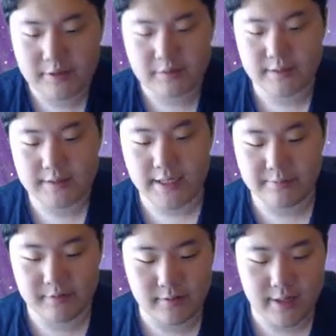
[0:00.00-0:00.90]
onto his
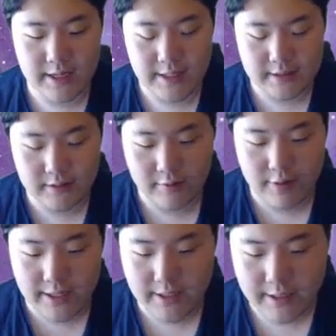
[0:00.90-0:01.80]
top of start
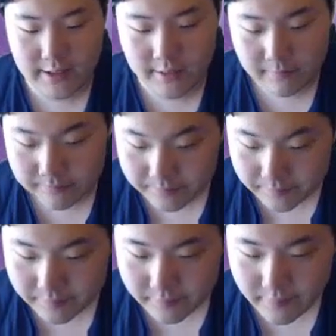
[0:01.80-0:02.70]
racking it up.
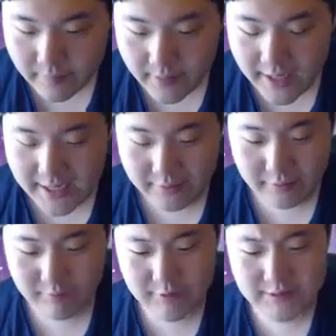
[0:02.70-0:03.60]
I
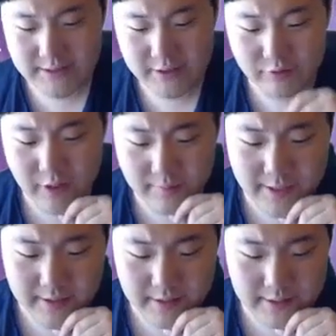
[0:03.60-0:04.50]
don't really see a
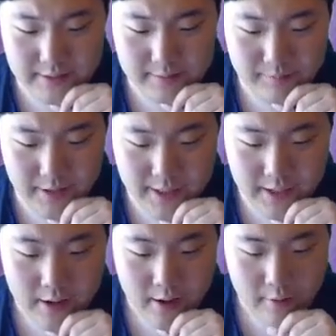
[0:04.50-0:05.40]
drawback in this play.
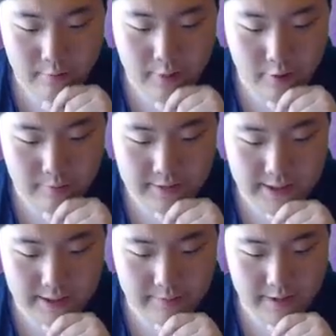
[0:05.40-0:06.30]
No
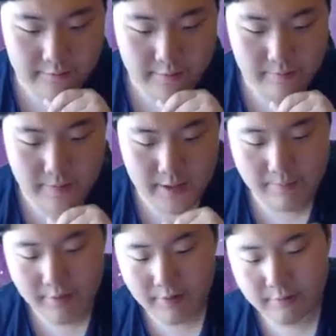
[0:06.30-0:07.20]
protect coming out from my
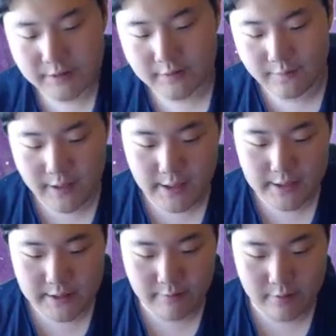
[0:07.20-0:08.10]
opponent, which is fine,
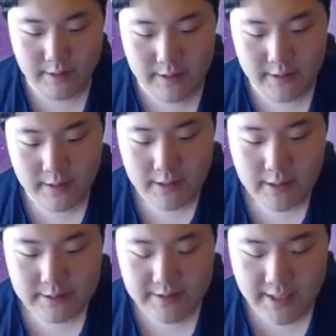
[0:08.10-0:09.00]
as I will get a
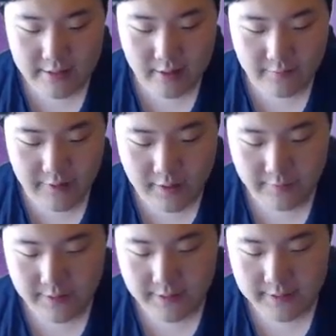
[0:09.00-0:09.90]
slack off off,
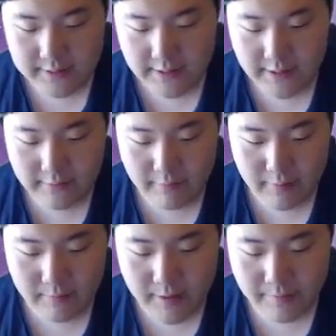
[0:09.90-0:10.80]
and let's see
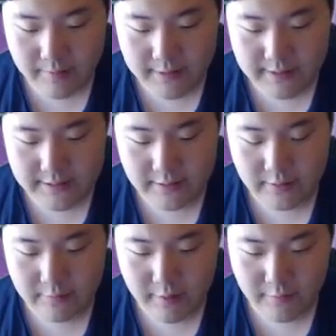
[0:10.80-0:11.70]
what my opponent decides to do.
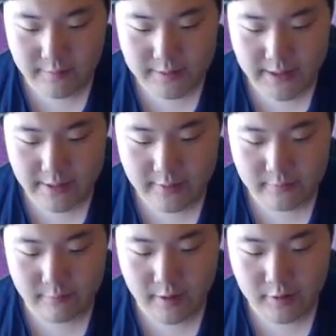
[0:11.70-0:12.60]
I wonder if it carries
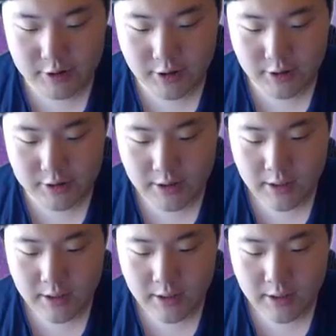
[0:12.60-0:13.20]
Wild Charge,